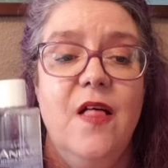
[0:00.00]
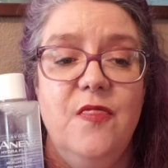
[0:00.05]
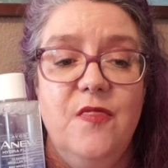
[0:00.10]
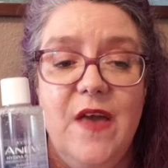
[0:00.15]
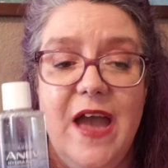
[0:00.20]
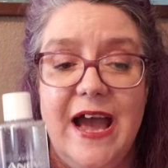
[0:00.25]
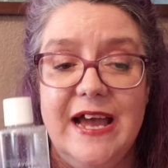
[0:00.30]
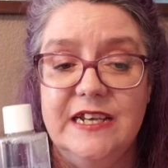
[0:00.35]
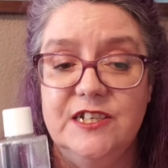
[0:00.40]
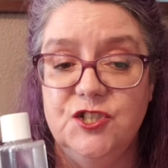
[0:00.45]

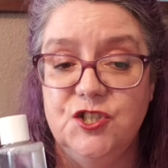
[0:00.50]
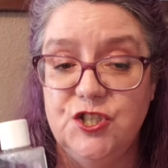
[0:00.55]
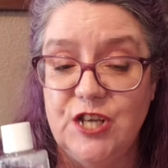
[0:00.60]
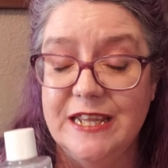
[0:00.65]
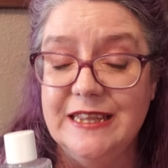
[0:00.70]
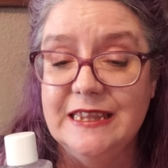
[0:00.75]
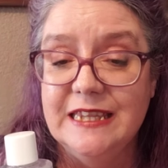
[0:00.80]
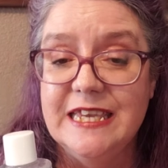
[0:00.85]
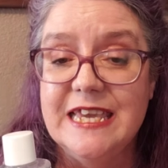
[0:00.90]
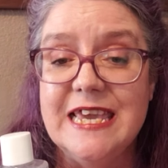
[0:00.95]
that
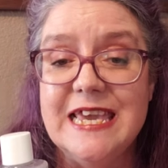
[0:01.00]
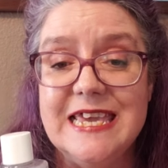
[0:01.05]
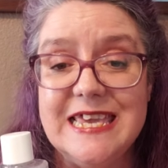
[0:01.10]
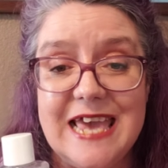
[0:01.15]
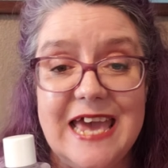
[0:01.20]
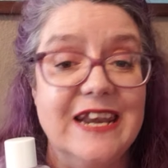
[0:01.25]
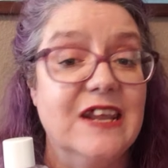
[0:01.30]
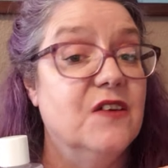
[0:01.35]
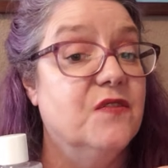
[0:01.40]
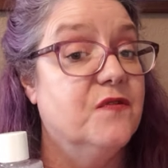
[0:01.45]
gently
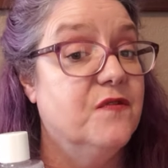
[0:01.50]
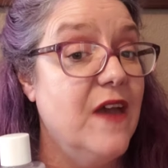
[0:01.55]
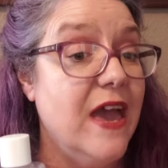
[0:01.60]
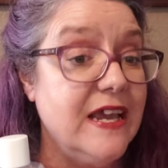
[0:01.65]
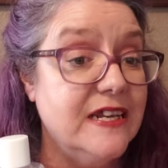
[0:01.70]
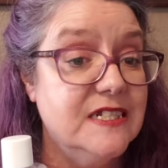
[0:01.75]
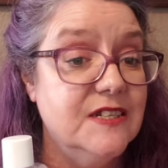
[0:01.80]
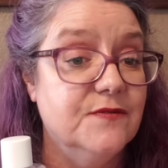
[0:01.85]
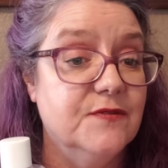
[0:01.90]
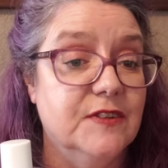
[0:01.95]
yet
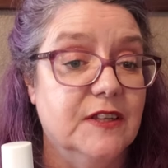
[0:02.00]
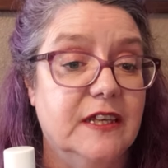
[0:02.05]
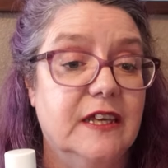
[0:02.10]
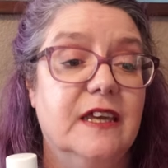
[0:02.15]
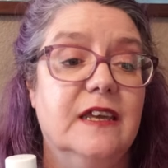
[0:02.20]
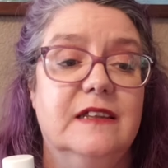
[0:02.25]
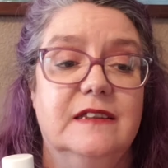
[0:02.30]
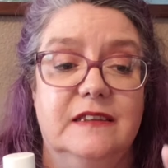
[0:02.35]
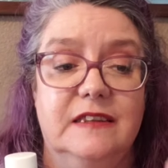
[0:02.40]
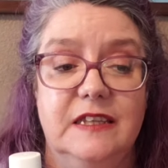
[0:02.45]

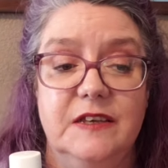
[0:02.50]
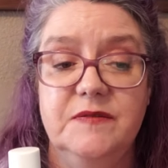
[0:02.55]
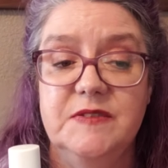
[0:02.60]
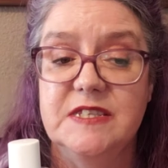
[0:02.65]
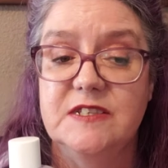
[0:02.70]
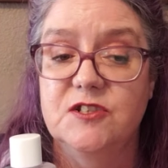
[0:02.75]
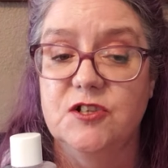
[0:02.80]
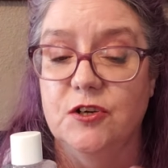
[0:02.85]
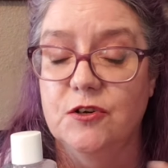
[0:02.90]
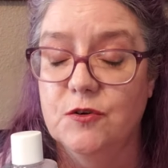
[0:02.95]
effectively
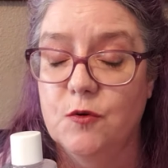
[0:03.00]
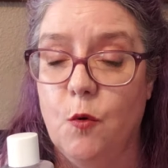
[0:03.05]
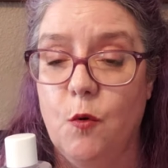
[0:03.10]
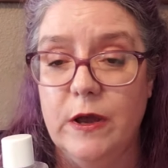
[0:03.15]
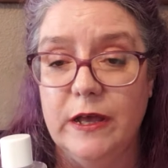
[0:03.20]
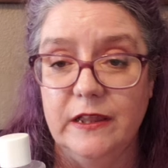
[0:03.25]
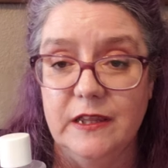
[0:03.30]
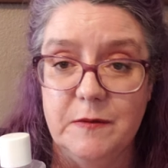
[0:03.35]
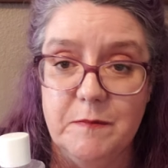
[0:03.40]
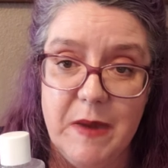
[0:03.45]
lifts dirt,
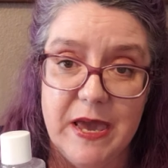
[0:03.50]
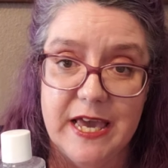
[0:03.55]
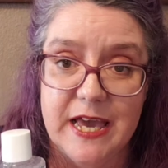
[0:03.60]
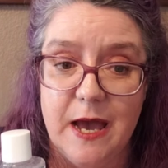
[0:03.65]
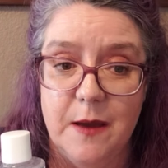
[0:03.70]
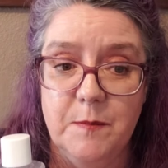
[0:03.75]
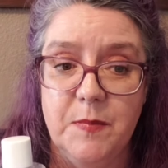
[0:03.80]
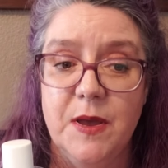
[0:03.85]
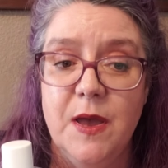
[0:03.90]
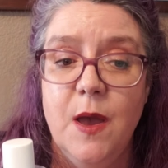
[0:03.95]
oil, and
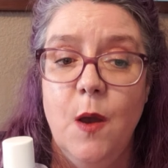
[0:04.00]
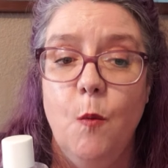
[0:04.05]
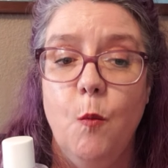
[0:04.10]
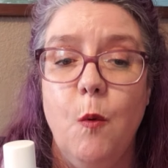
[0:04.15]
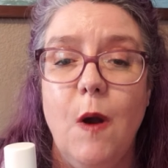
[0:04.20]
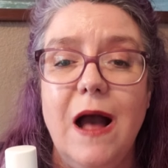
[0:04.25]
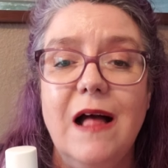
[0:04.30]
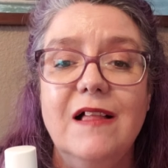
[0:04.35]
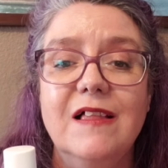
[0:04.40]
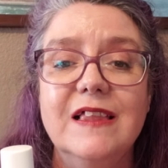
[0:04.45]
makeup
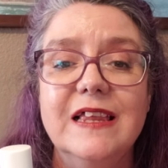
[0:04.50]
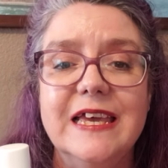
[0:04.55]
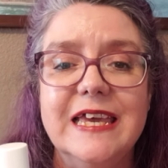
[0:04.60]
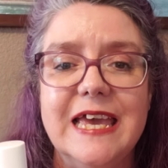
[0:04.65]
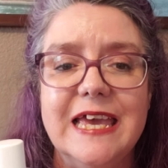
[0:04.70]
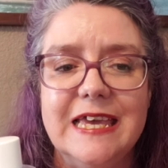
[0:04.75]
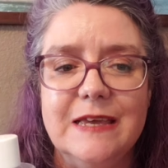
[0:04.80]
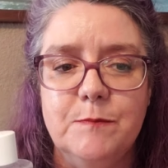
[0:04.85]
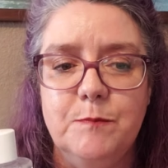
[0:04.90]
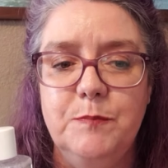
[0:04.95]
while
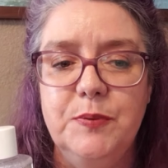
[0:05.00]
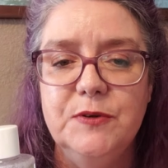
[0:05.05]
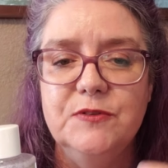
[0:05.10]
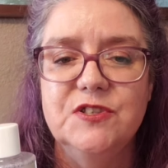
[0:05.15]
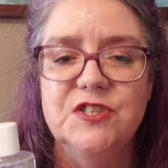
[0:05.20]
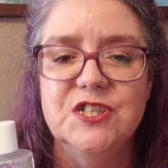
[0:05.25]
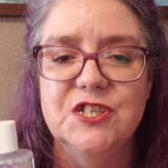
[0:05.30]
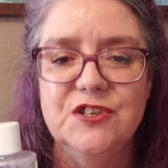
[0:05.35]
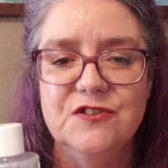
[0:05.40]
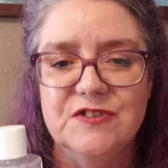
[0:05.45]
it, it
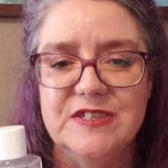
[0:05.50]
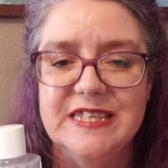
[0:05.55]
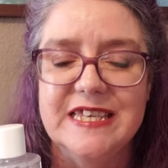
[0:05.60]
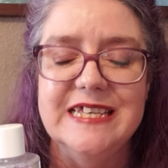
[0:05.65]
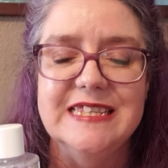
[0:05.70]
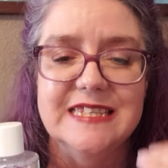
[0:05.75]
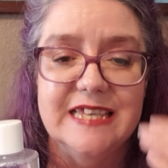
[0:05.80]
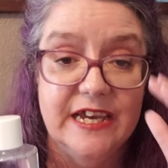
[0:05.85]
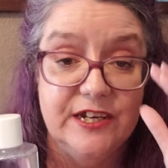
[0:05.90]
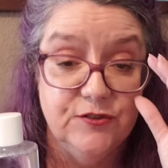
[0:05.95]
boosting your
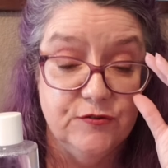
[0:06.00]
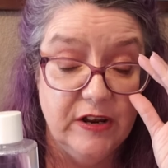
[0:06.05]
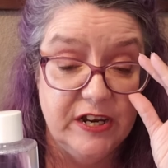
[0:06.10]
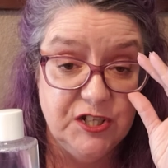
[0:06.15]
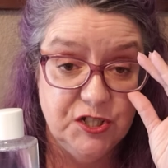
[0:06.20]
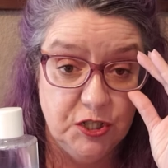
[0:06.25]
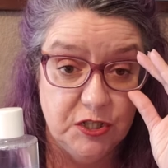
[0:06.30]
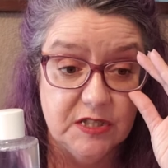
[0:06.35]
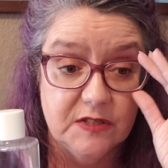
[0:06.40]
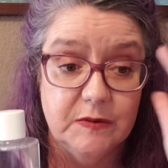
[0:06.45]
skin's
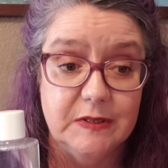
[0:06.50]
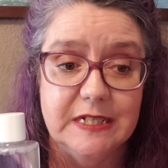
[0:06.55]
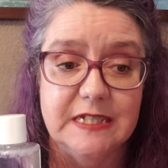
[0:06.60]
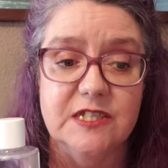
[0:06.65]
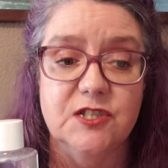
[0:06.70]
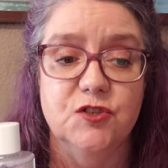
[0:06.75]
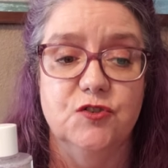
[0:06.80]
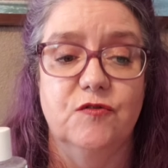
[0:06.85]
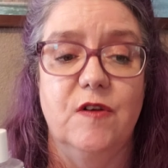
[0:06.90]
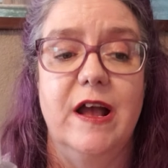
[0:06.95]
hydration so it
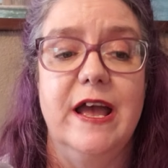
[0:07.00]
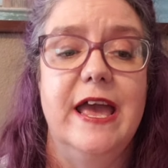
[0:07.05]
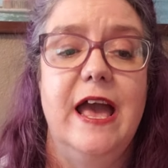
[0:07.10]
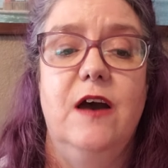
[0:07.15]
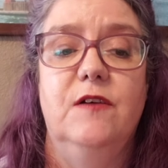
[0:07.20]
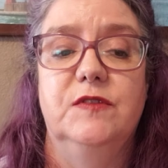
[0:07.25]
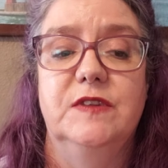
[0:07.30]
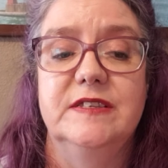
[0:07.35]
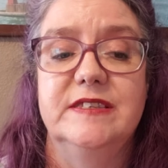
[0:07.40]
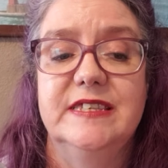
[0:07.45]
doesn't dry
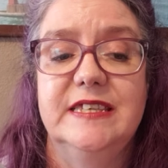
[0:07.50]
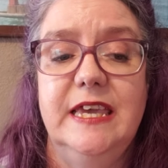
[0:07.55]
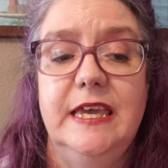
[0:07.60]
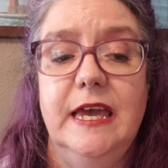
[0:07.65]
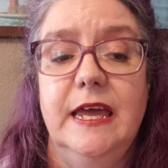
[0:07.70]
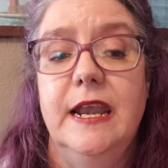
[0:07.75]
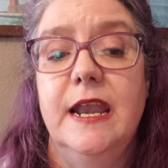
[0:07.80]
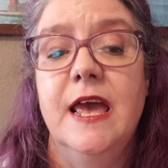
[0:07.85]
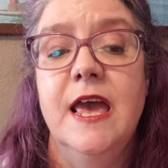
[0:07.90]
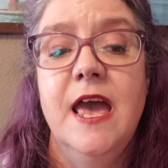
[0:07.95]
out the
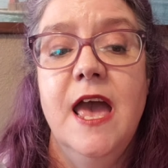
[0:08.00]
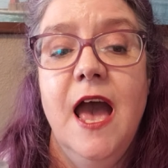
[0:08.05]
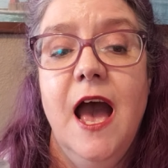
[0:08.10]
skin.